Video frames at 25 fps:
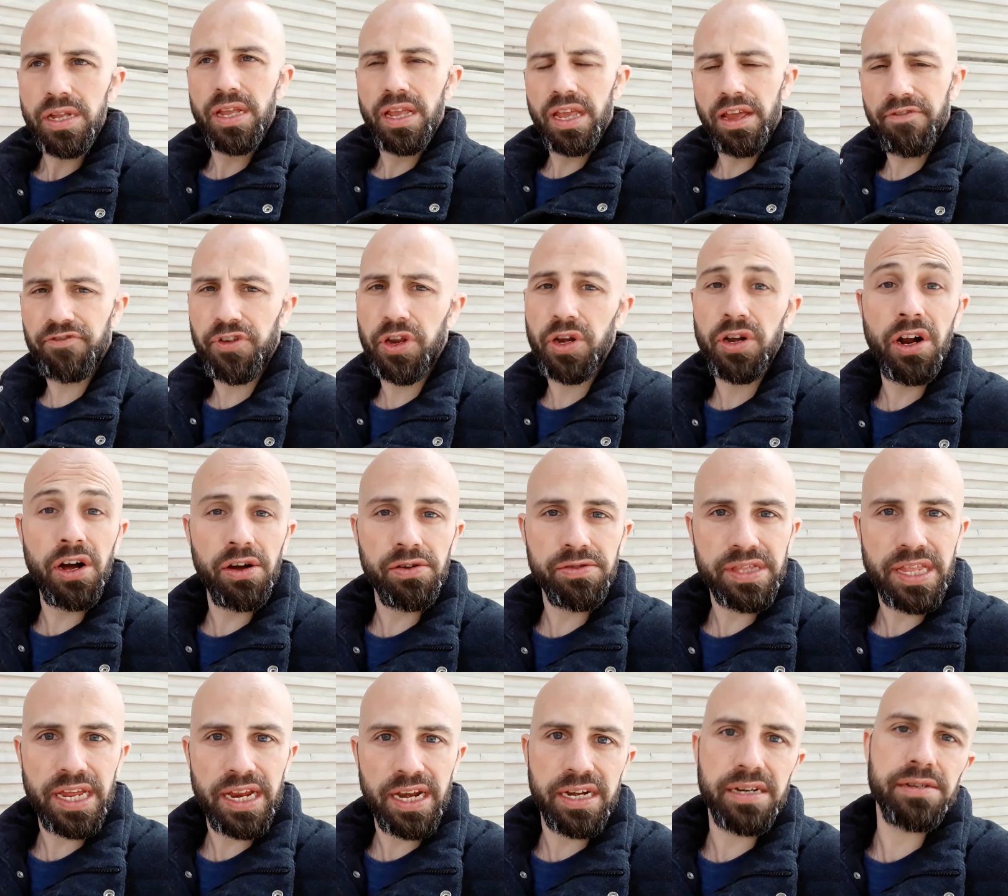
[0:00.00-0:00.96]
If you don't,
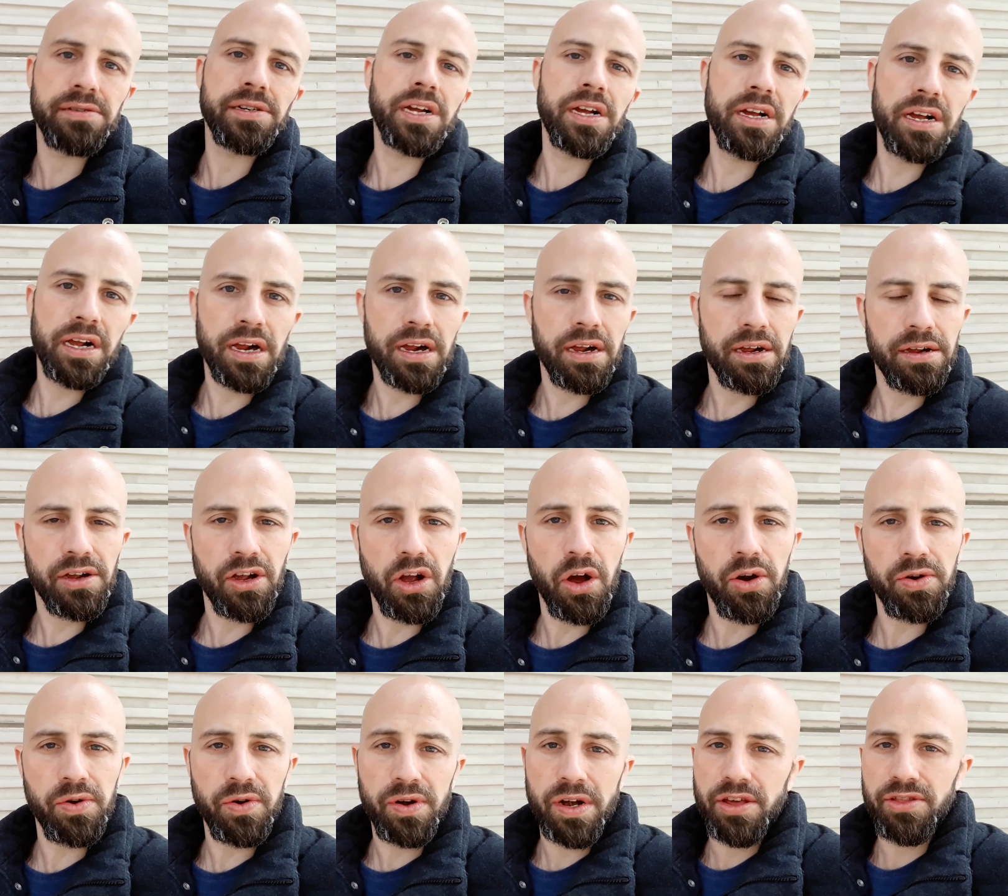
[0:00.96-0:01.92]
then go
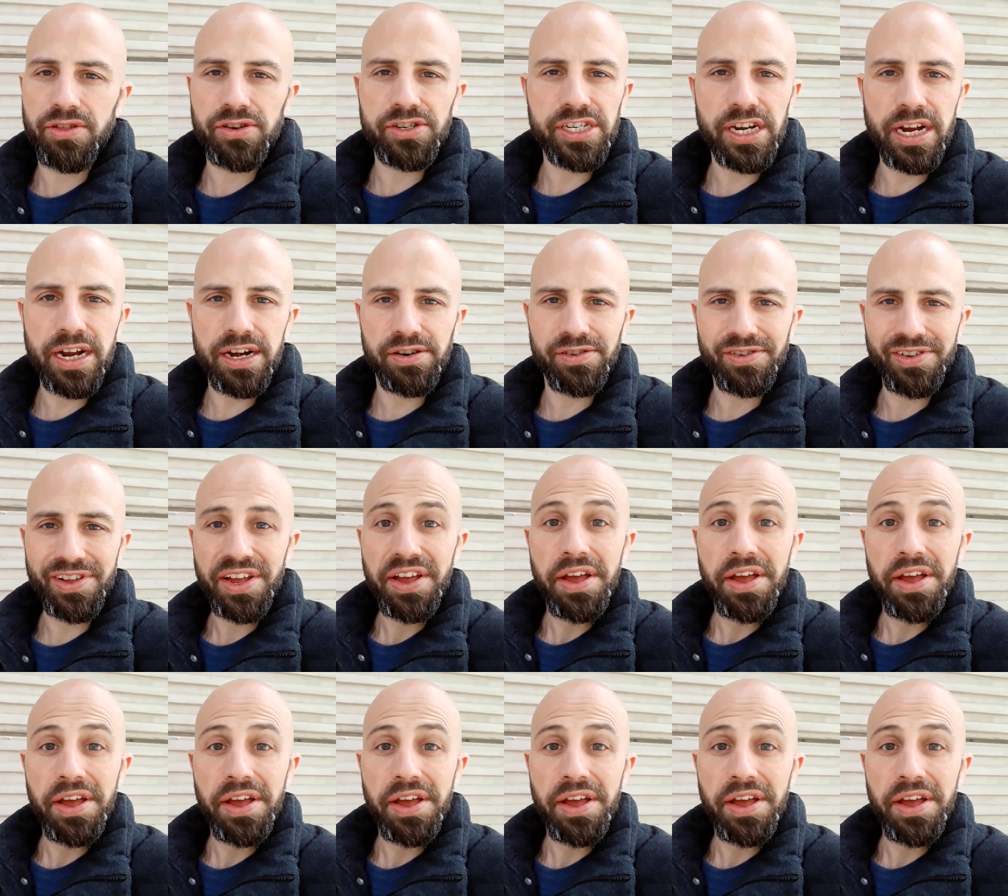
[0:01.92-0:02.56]
to another channel.